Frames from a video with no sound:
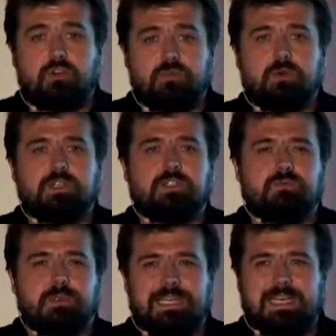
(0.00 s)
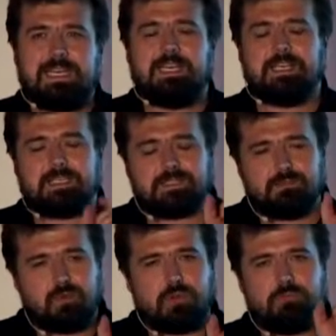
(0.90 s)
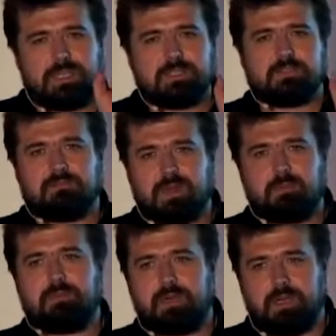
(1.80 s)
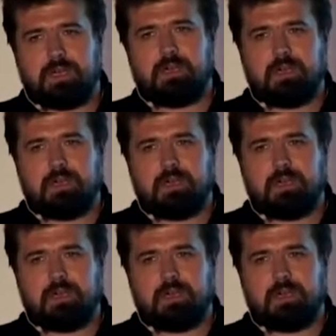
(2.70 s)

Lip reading: Otherwise, you will leak small bits of memory